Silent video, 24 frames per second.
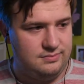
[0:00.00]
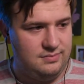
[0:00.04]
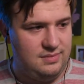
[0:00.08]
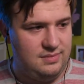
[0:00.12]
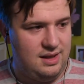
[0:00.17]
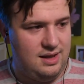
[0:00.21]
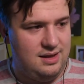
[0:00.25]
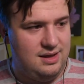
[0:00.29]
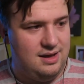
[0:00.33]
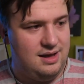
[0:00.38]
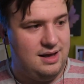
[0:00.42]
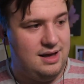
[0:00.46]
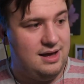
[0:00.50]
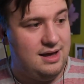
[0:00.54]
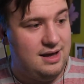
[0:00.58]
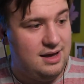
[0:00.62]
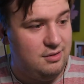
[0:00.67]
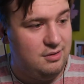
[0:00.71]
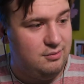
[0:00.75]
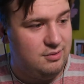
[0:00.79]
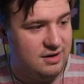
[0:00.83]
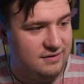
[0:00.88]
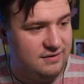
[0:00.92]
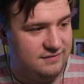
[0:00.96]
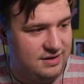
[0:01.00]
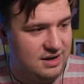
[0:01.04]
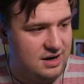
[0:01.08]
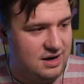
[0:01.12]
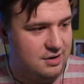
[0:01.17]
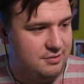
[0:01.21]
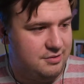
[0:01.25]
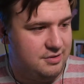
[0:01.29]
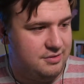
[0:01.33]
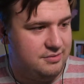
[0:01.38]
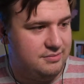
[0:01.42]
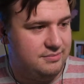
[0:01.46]
And we have an
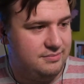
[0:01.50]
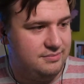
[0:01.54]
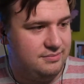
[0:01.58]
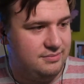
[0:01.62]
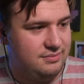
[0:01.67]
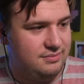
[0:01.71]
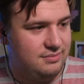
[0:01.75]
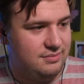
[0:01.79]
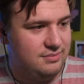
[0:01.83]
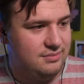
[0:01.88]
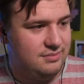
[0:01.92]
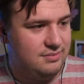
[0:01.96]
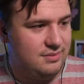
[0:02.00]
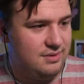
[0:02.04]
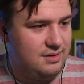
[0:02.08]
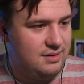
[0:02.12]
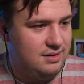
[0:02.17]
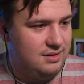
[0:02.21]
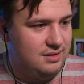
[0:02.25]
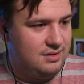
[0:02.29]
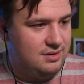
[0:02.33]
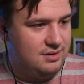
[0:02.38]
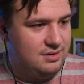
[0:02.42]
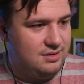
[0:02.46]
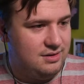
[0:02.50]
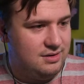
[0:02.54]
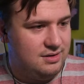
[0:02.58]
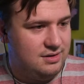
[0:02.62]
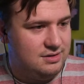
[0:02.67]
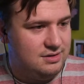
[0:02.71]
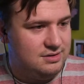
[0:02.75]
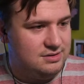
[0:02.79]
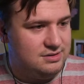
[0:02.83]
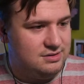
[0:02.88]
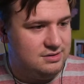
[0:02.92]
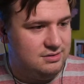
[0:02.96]
error.
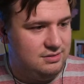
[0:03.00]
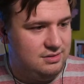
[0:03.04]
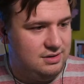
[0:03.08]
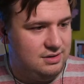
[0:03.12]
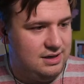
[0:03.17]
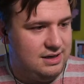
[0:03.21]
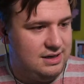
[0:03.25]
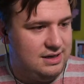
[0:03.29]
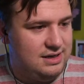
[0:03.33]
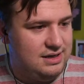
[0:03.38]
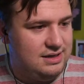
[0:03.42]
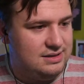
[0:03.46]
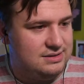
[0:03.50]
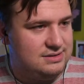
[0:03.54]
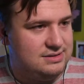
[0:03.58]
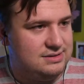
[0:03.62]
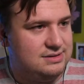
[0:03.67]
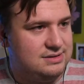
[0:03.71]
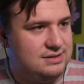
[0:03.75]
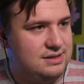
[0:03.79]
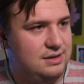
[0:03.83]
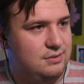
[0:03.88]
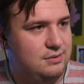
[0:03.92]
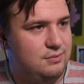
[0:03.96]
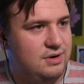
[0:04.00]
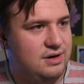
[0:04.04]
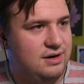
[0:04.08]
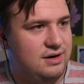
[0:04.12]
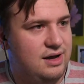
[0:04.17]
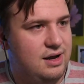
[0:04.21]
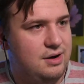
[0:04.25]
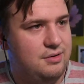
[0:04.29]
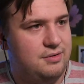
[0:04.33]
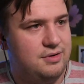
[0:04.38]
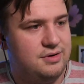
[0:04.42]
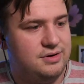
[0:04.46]
So let's see where the
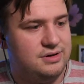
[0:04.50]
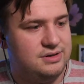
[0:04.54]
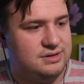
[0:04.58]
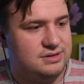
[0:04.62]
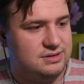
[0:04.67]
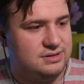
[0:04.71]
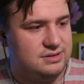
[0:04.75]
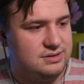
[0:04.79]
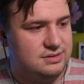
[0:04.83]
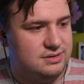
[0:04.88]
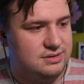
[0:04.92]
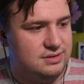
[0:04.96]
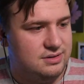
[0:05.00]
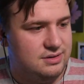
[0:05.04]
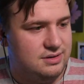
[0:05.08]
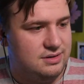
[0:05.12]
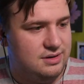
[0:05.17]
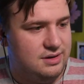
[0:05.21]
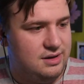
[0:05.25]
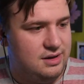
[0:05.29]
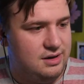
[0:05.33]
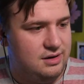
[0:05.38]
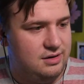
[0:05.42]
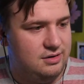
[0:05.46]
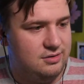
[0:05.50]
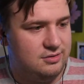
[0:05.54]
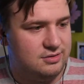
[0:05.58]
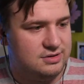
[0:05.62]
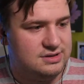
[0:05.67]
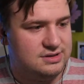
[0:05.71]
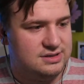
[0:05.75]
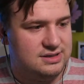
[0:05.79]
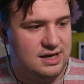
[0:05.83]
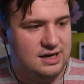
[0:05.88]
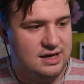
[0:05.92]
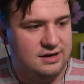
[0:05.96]
error is. Looks
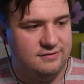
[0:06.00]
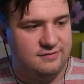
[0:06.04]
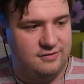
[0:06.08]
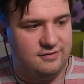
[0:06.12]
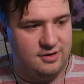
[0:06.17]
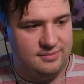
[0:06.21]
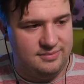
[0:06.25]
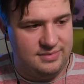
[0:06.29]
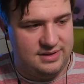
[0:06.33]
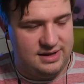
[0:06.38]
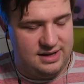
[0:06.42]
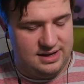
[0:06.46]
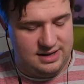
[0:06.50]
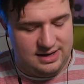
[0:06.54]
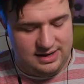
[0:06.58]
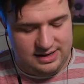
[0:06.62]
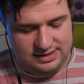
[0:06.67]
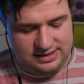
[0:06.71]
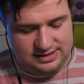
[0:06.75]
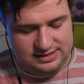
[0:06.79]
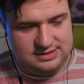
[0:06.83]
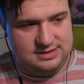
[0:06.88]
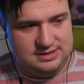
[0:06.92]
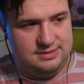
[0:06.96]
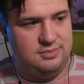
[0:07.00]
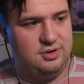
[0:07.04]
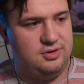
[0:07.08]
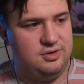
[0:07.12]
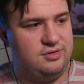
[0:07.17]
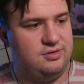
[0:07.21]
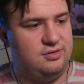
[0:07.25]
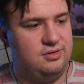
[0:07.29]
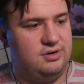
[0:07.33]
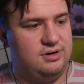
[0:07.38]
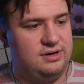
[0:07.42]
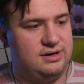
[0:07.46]
like form data is a
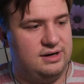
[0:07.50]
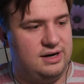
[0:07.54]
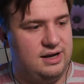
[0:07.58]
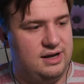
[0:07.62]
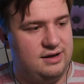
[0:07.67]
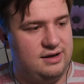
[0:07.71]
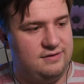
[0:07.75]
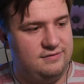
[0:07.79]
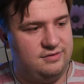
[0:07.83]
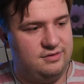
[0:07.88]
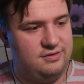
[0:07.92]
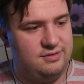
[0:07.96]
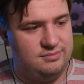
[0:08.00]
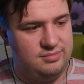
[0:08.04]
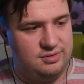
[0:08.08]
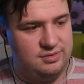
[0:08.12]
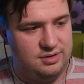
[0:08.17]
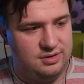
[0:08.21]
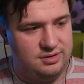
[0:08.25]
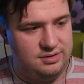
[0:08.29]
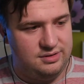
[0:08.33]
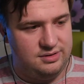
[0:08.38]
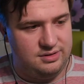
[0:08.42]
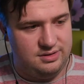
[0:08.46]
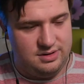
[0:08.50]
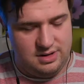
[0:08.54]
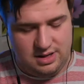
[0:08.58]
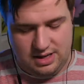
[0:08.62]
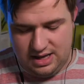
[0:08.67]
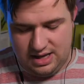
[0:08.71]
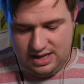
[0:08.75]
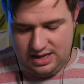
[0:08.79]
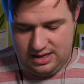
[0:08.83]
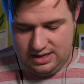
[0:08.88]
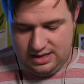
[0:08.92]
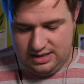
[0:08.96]
module that I have to import.
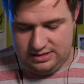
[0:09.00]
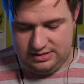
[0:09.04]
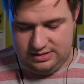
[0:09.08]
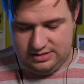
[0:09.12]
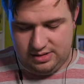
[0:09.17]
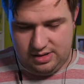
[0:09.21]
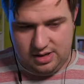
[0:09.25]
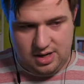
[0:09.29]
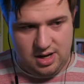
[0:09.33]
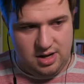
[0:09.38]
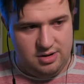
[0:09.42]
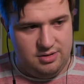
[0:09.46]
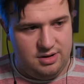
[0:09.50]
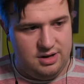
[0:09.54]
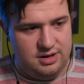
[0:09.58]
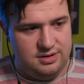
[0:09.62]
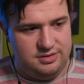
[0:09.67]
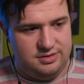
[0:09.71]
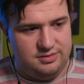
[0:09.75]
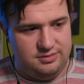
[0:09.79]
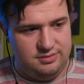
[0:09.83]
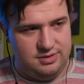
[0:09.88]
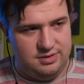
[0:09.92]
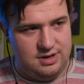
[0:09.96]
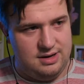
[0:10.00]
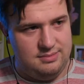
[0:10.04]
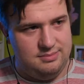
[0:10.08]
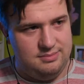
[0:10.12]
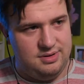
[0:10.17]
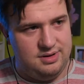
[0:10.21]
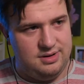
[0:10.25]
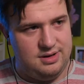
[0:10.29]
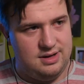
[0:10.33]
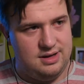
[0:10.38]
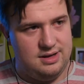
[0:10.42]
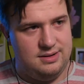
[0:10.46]
So now I do
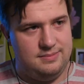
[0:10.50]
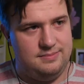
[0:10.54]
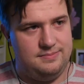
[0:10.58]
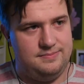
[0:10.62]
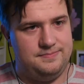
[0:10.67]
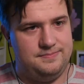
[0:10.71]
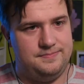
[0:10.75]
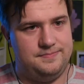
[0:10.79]
npm.